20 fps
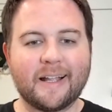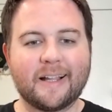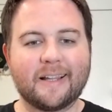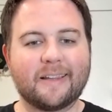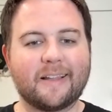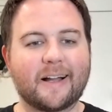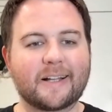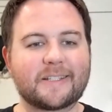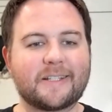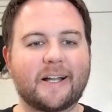
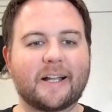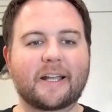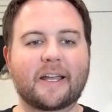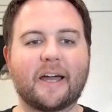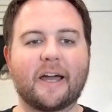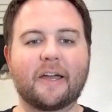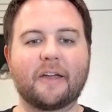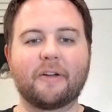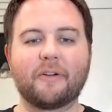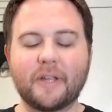Locked On
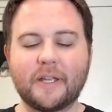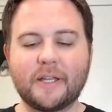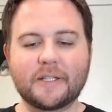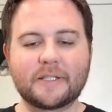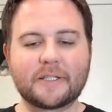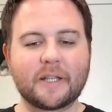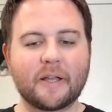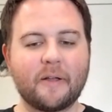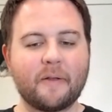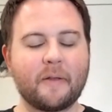
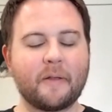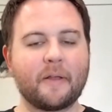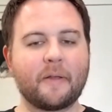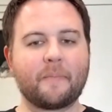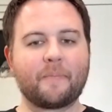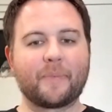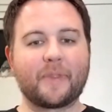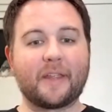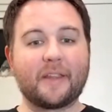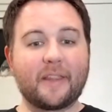Coyotes
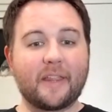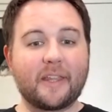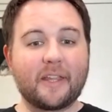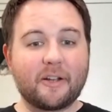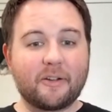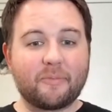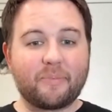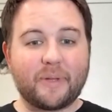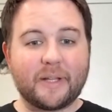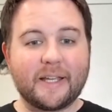and then they
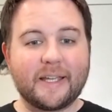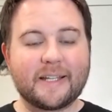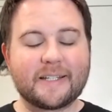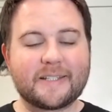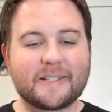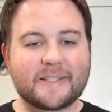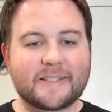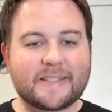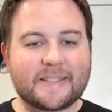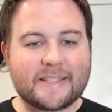don't play again
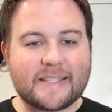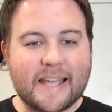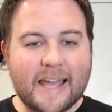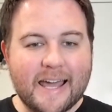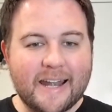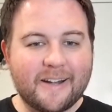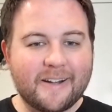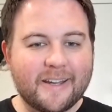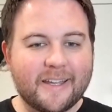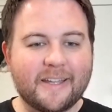until
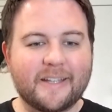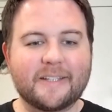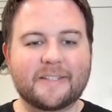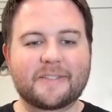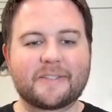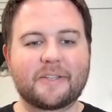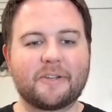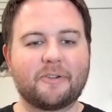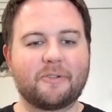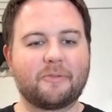Saturday.
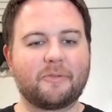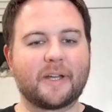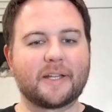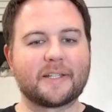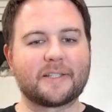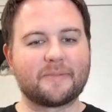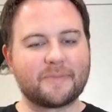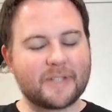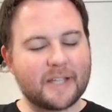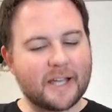So we got
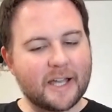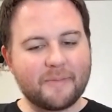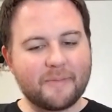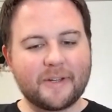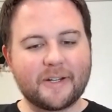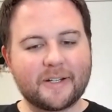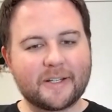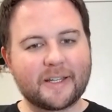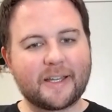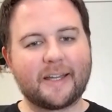some time
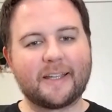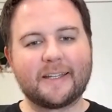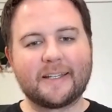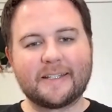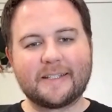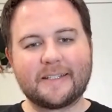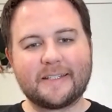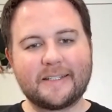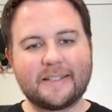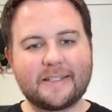here to kind of
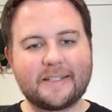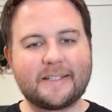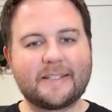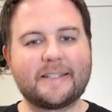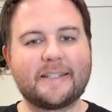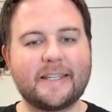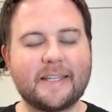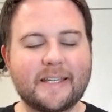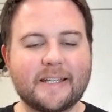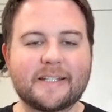
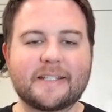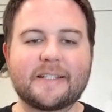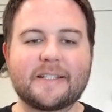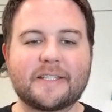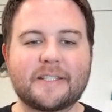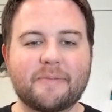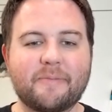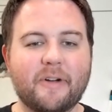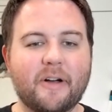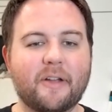dig into
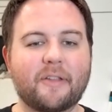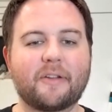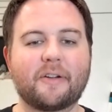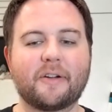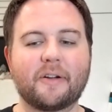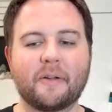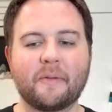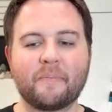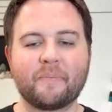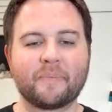some
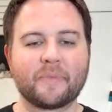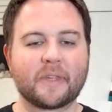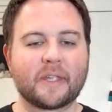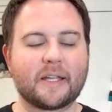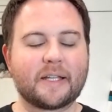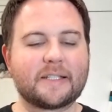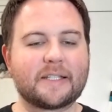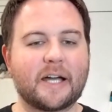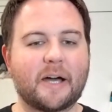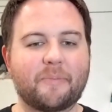other
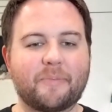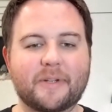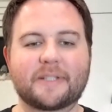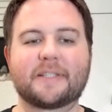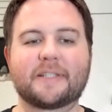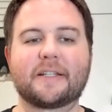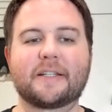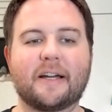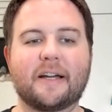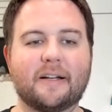topics
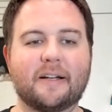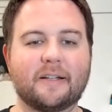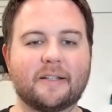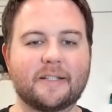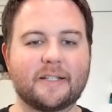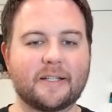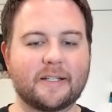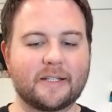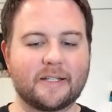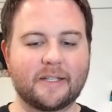and
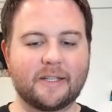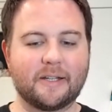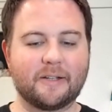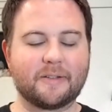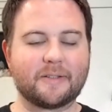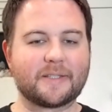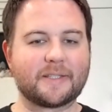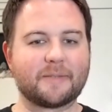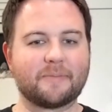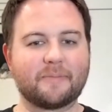con, you know,
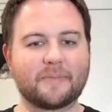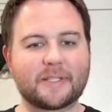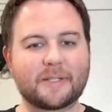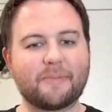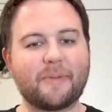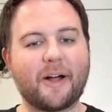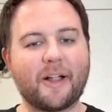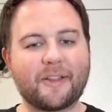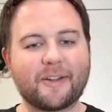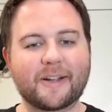some some
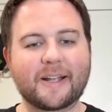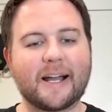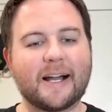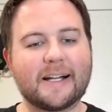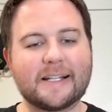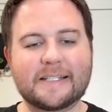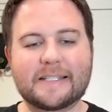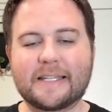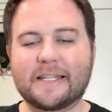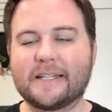other
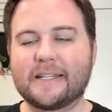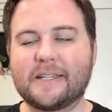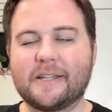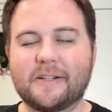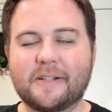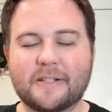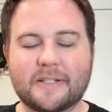content here.